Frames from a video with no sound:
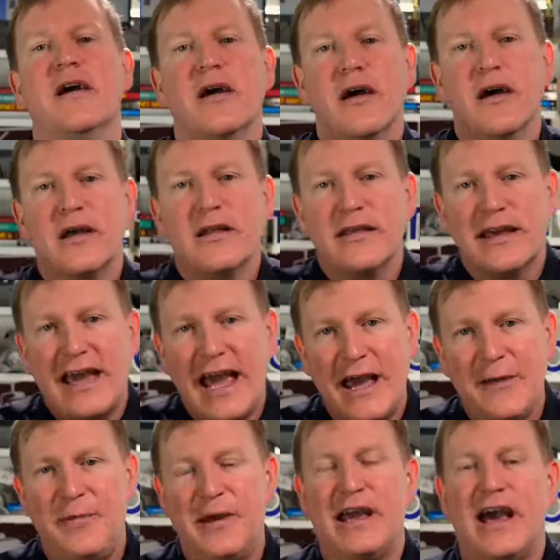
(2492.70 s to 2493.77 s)
the
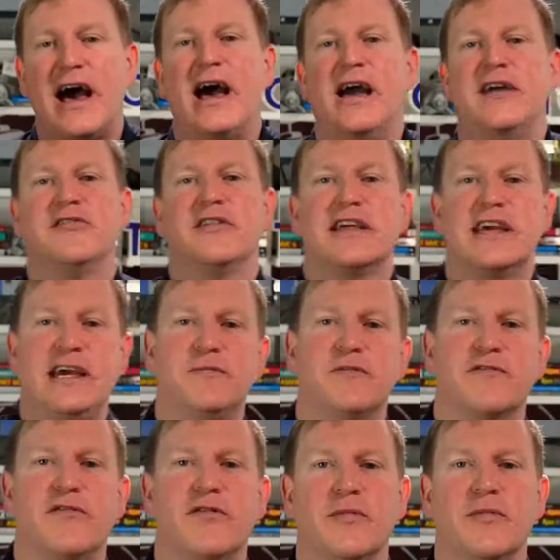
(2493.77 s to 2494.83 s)
KPIs or the key
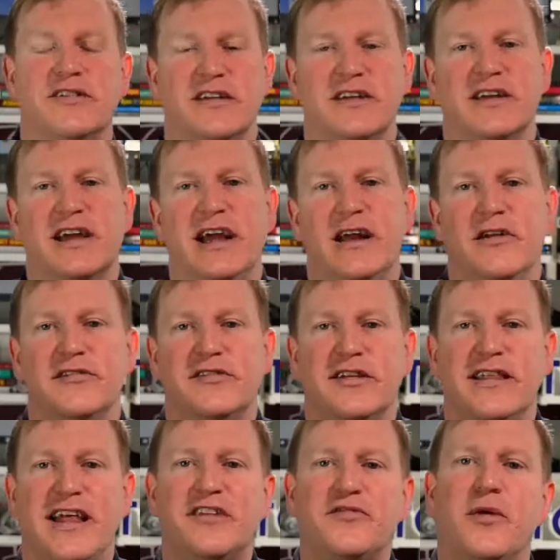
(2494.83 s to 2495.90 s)
performance indicators,
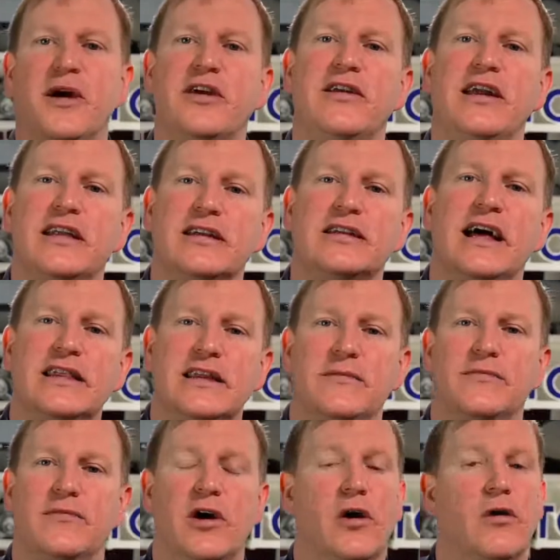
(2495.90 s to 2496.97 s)
that's why you need to let
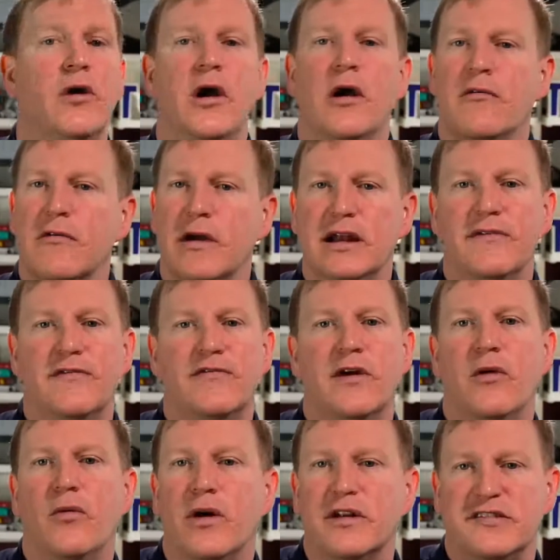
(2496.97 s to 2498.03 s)
them know right up
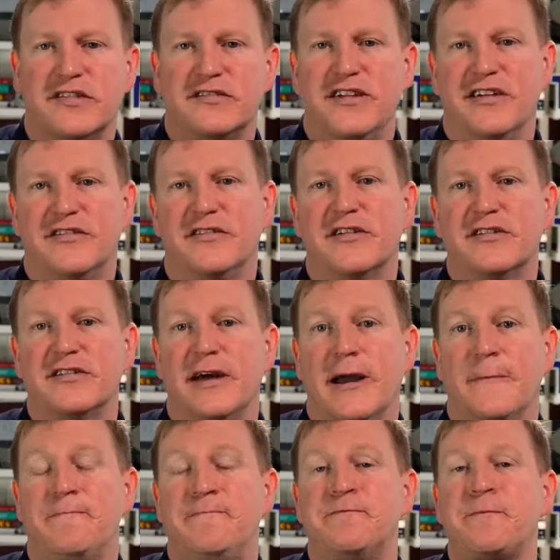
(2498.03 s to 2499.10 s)
front what success looks like.
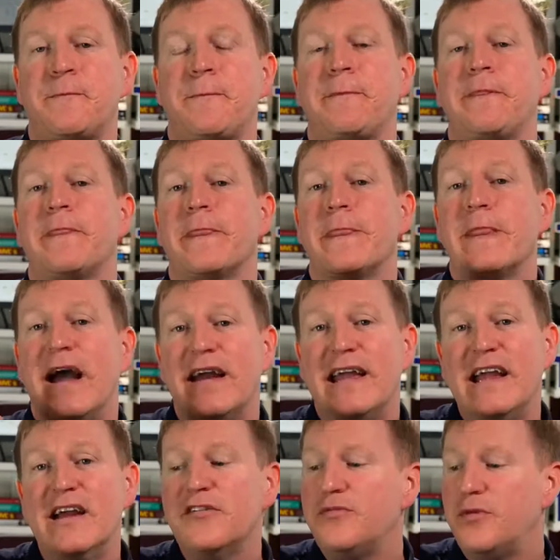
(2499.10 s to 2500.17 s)
Now,
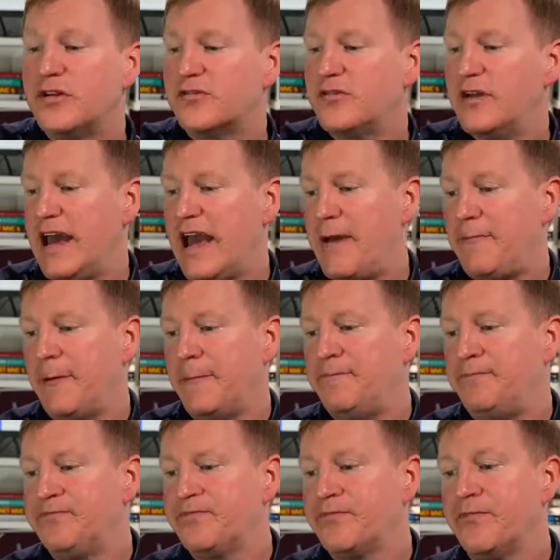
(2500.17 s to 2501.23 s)
here's what's going to happen.
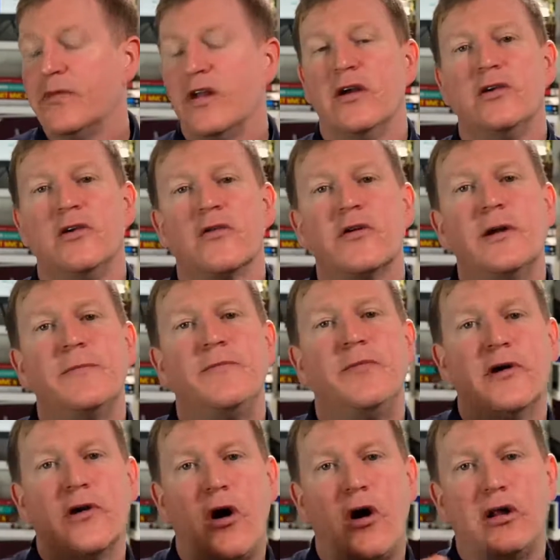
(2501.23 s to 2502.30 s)
You're going to
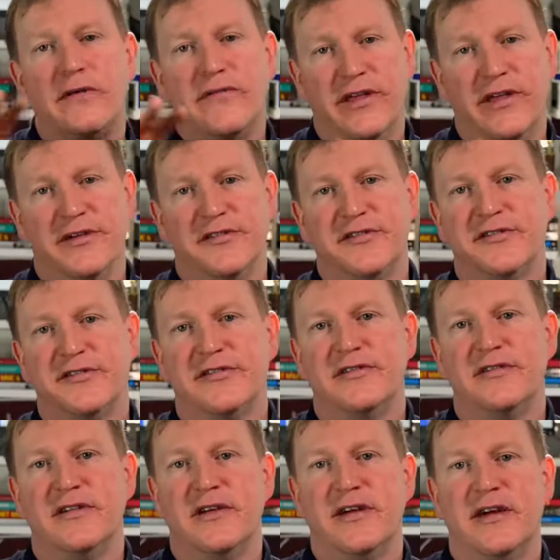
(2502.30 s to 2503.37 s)
put all of this
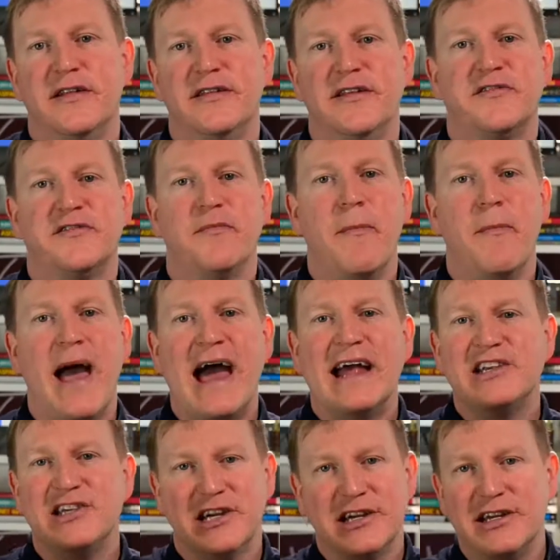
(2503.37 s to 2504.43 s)

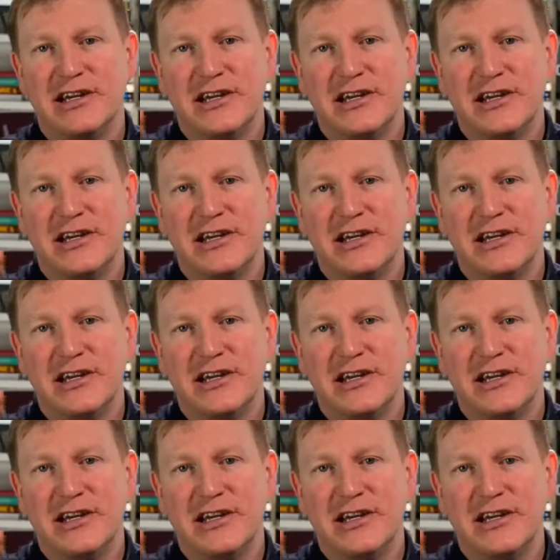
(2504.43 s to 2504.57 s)
magic